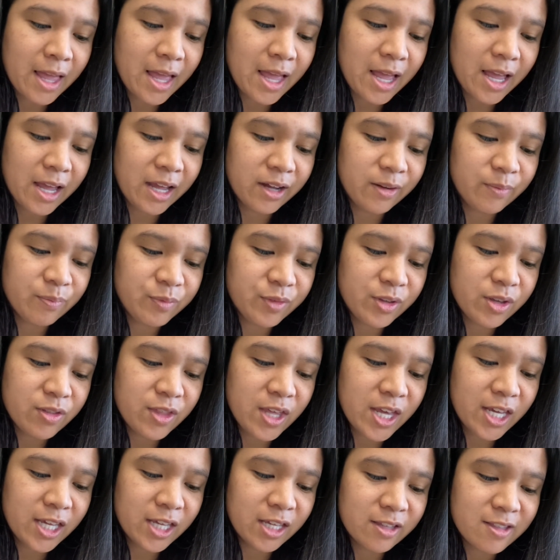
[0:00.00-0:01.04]
and
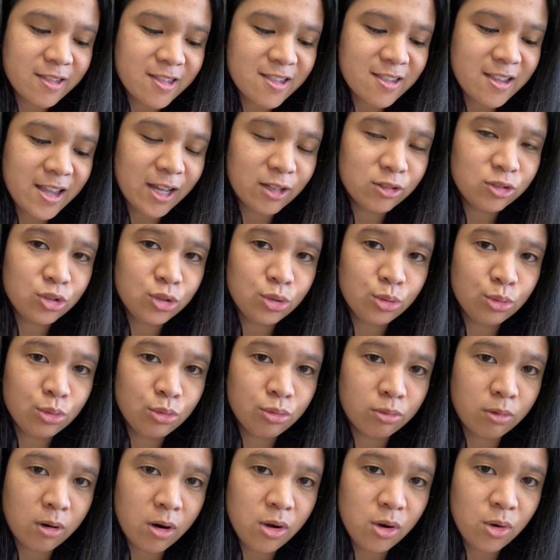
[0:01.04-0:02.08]
they can stand to
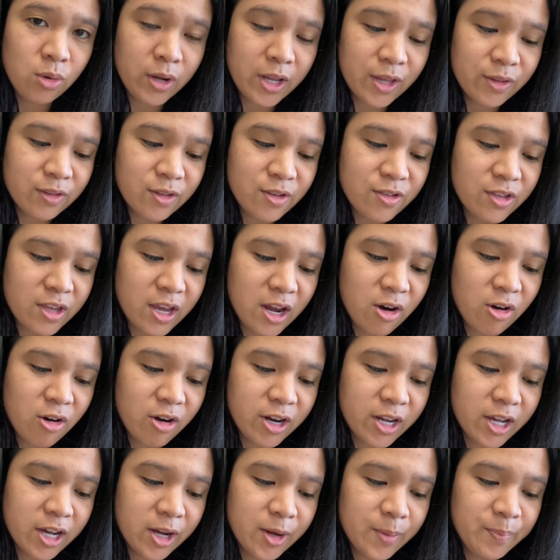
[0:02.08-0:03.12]
grow in this
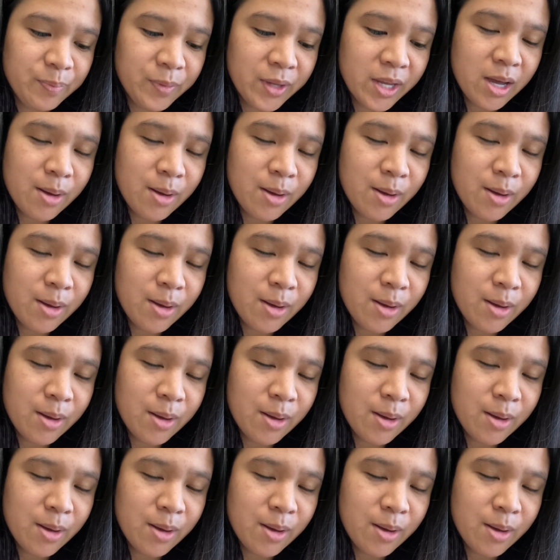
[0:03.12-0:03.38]
area